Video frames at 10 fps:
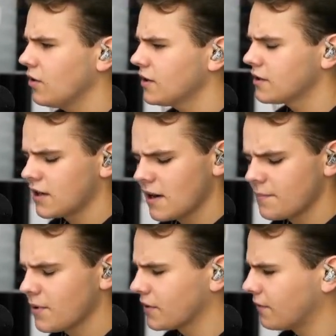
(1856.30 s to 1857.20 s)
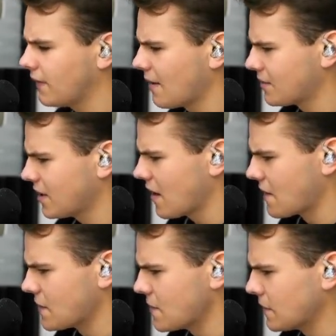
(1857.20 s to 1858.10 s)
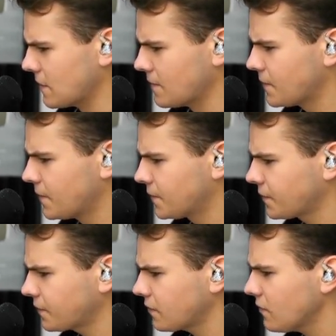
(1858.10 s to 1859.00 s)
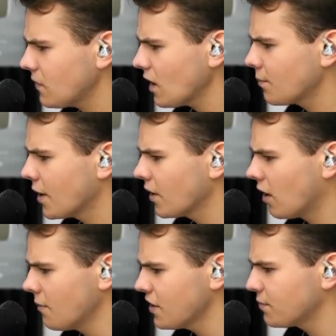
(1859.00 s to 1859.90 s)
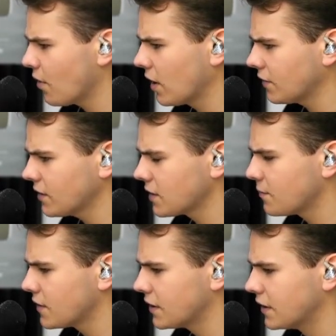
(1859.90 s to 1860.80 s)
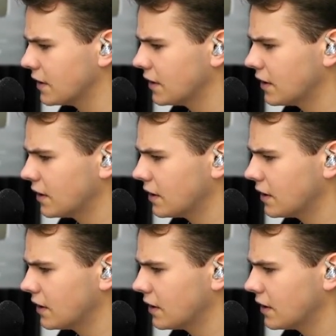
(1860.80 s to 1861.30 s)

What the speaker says: You don't necessarily put the flaps down, do you? But you arm the spoilers. You put the...